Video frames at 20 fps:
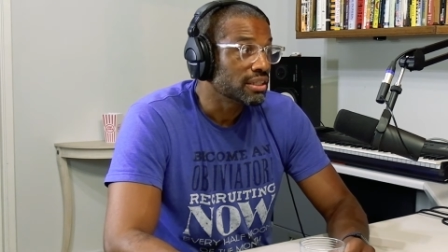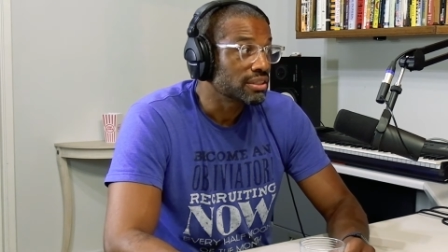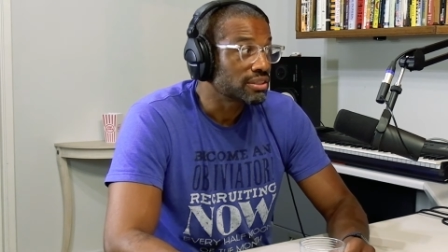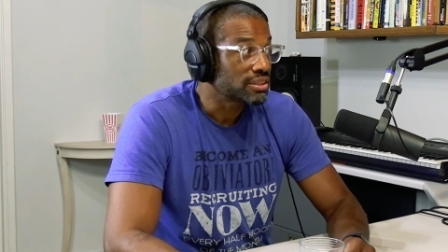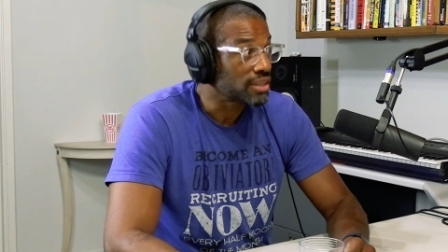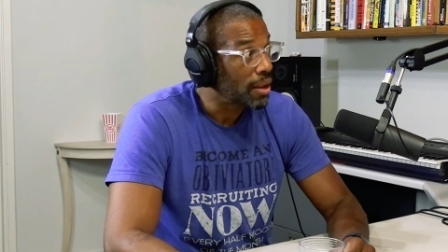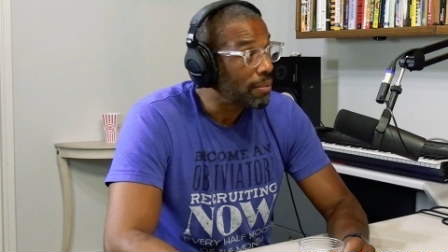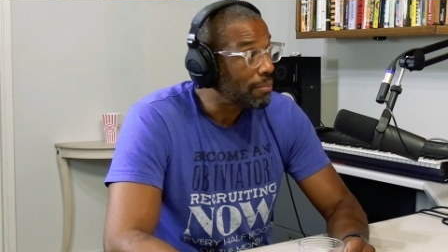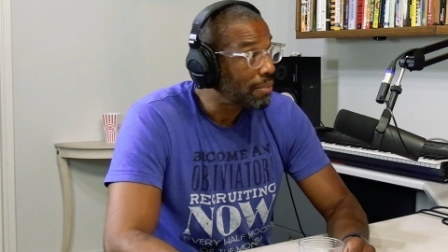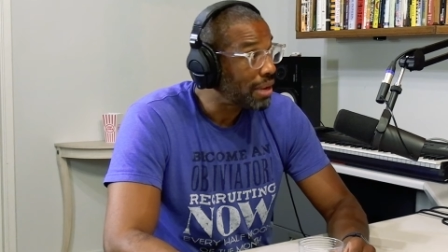
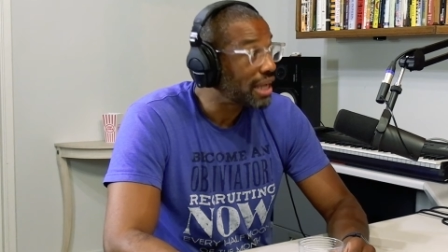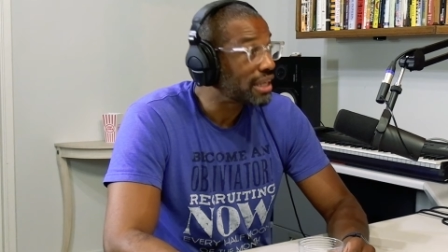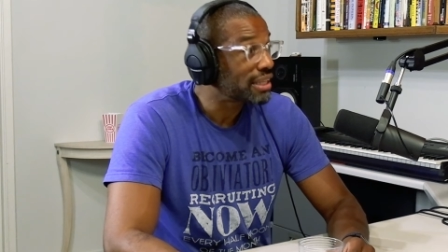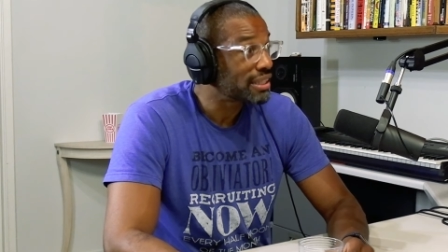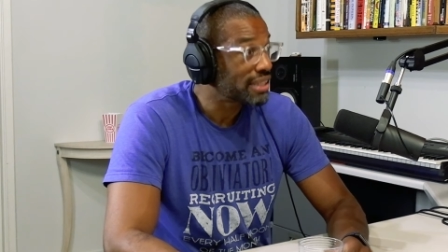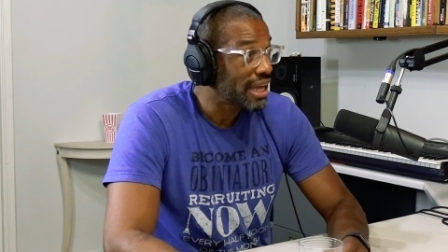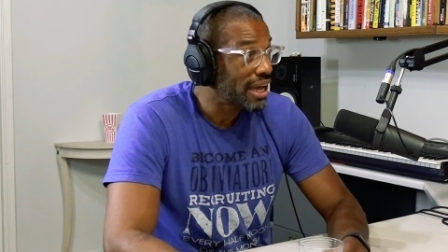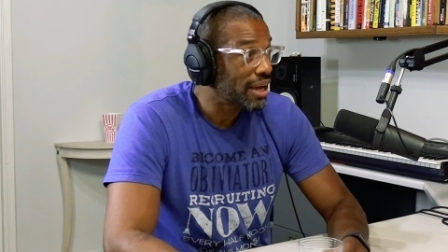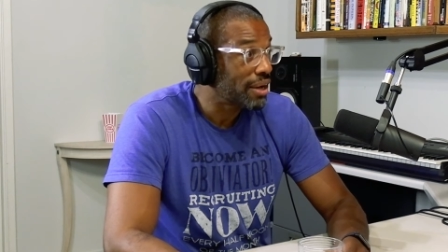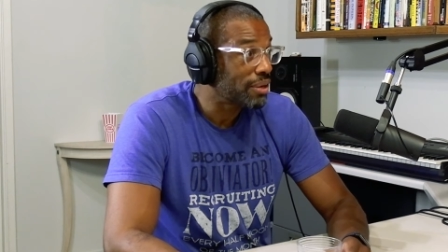So I
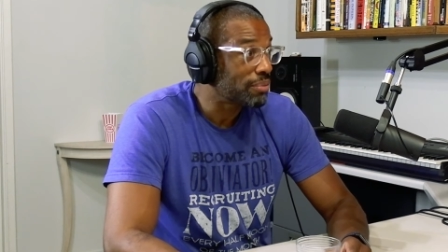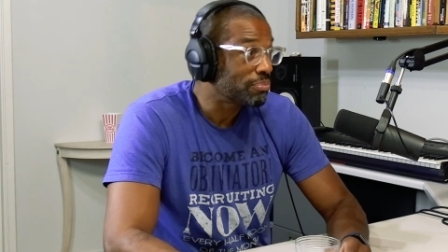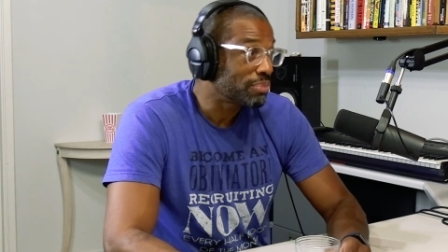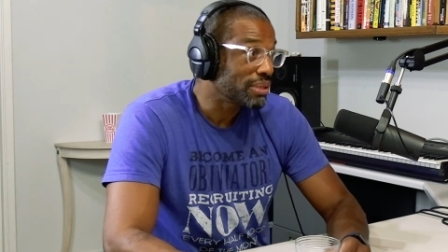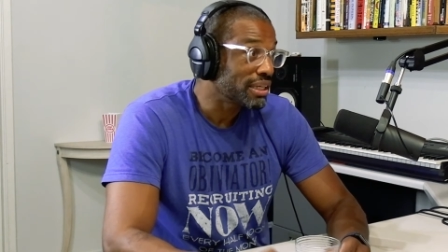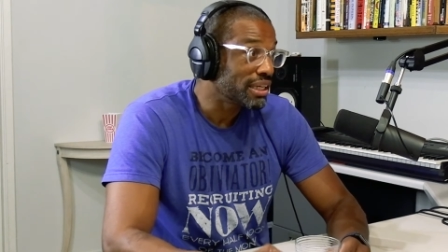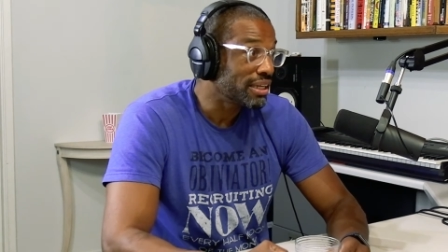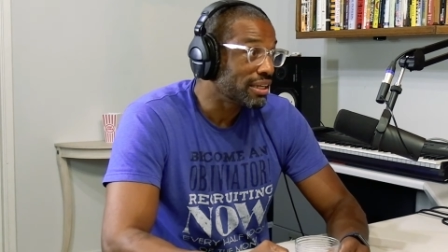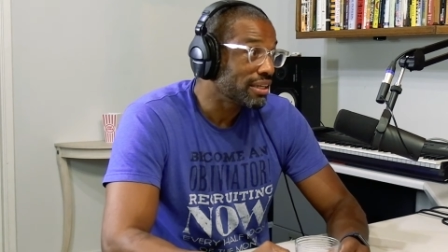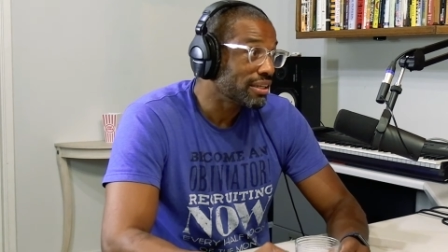might now
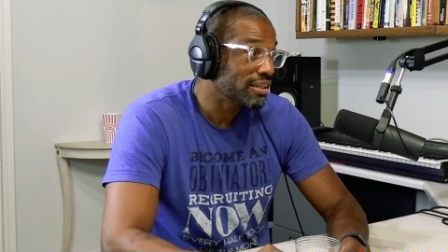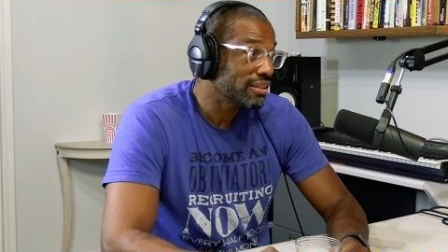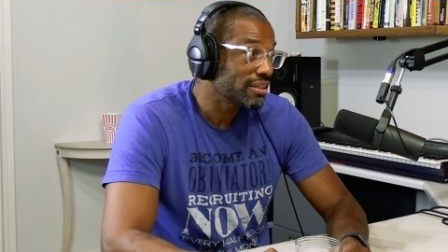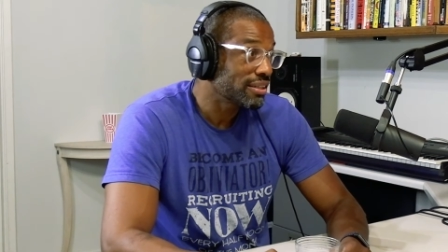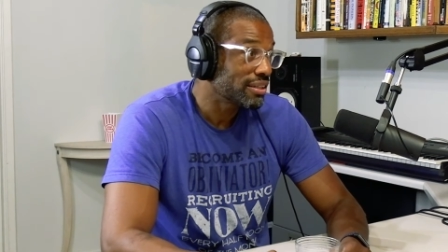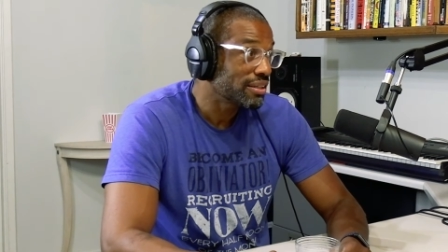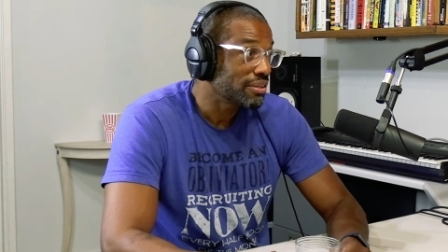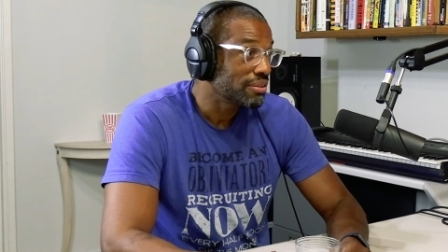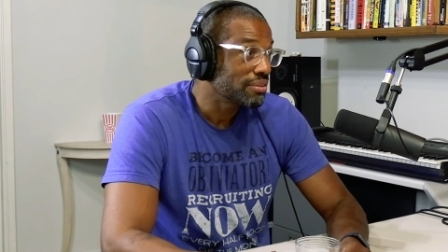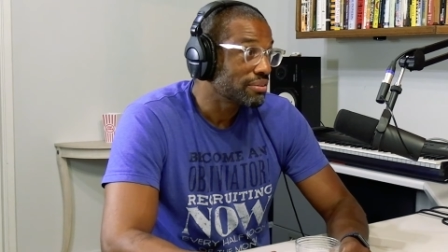be
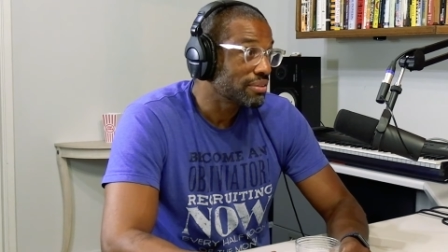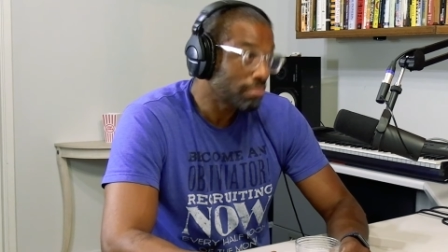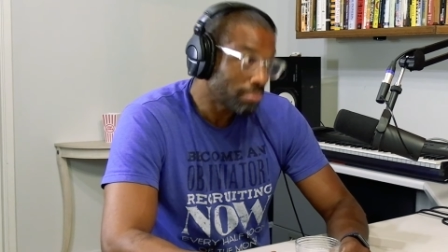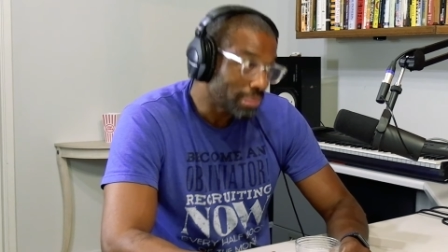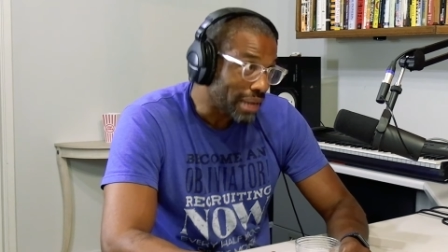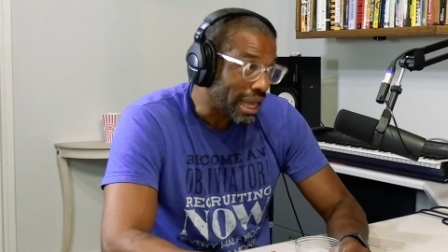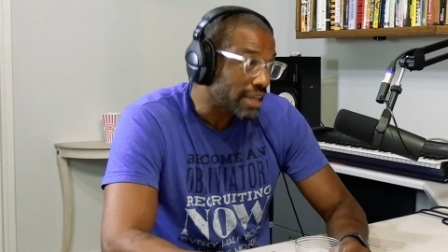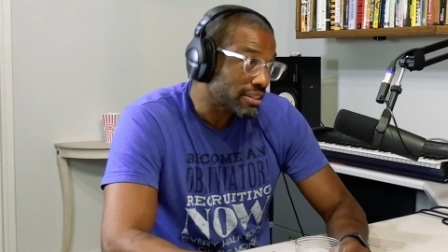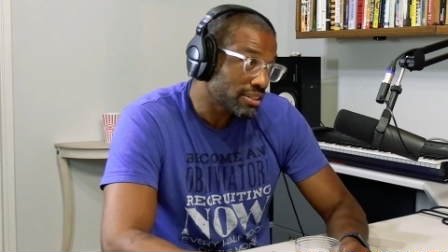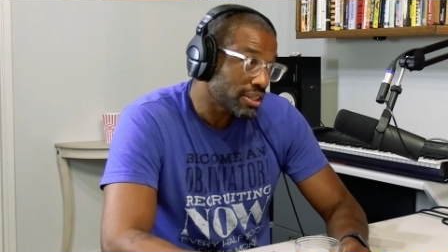the
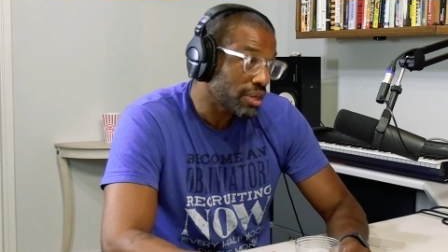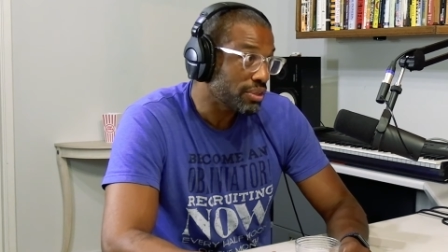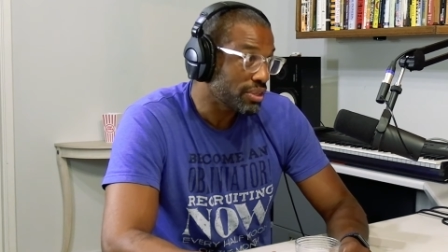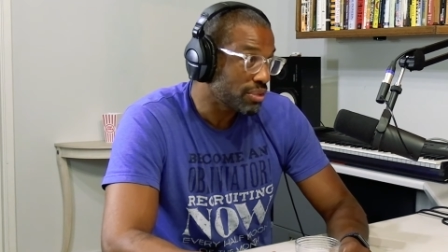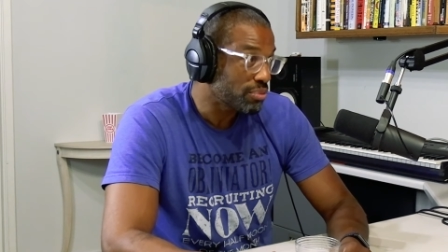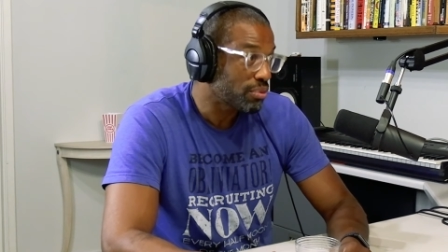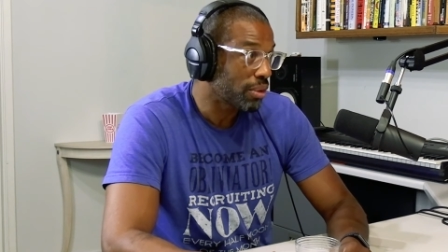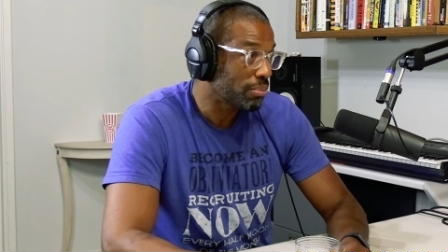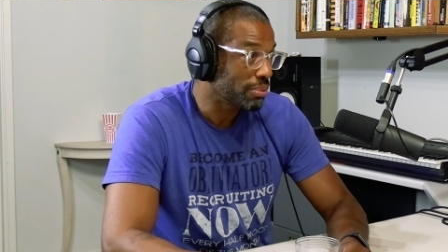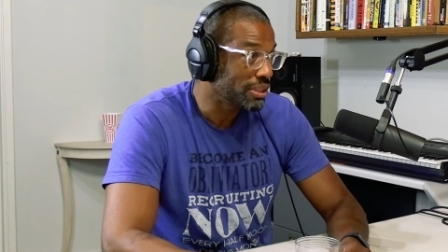Black
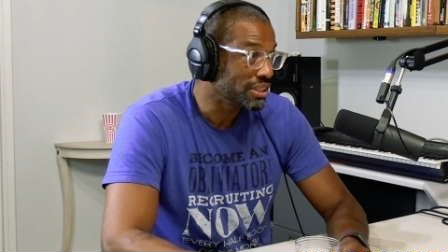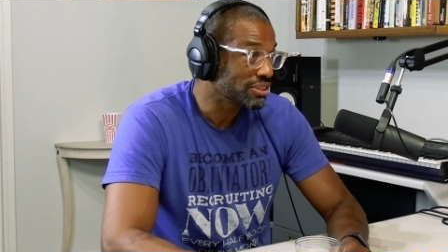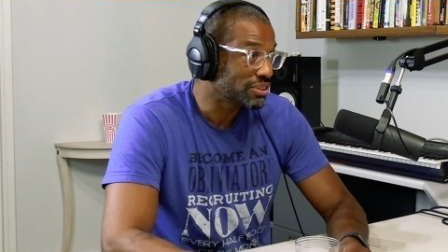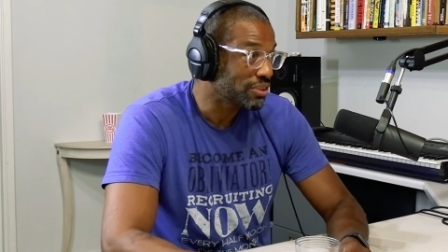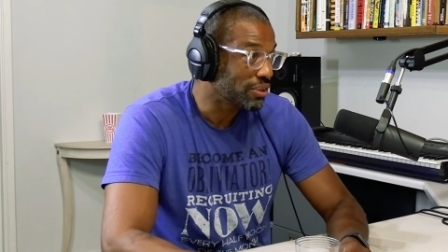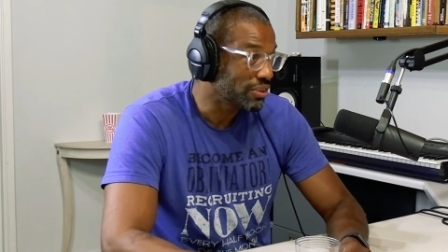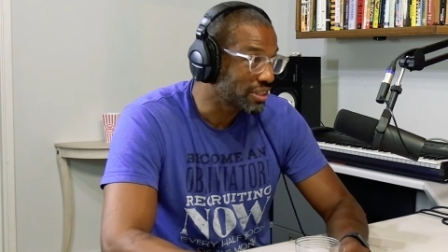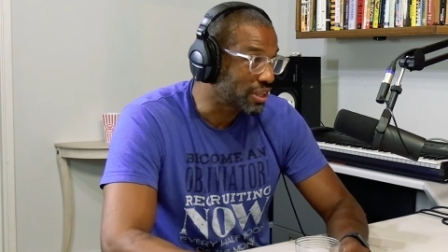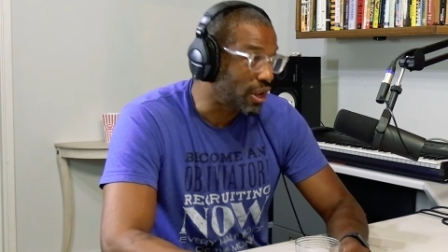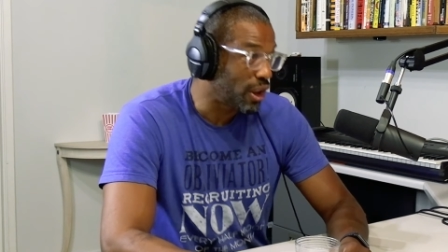Tony Robbins
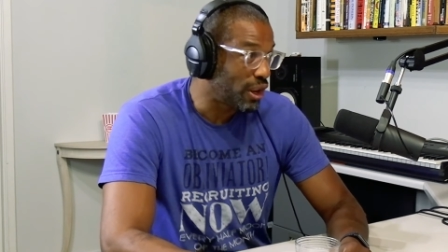on the